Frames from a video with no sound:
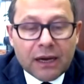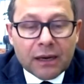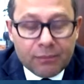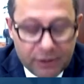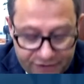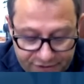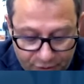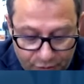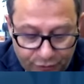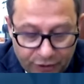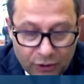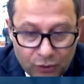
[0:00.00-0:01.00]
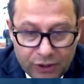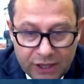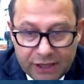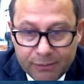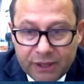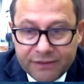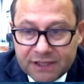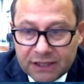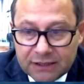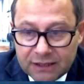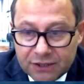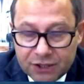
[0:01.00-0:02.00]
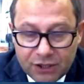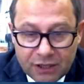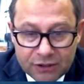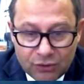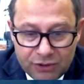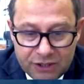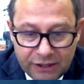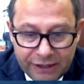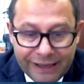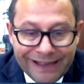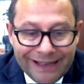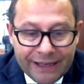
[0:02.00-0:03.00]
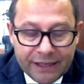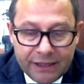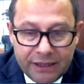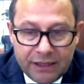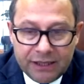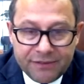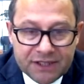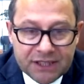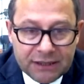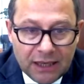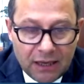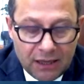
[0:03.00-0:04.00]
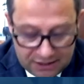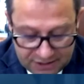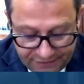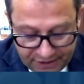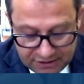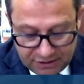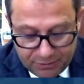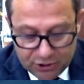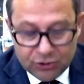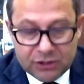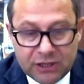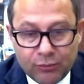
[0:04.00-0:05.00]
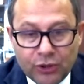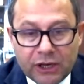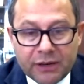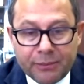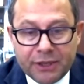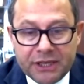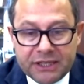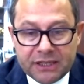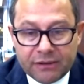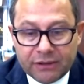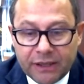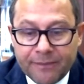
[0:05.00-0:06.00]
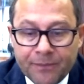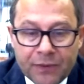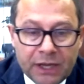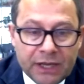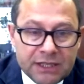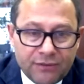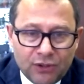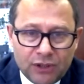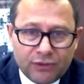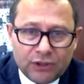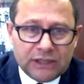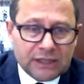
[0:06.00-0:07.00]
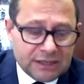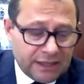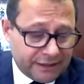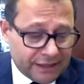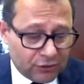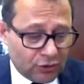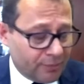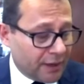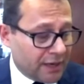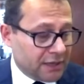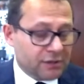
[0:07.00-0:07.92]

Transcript: If we look how it looked like, well, they were all very sporadic and separated, not closely related in between, not always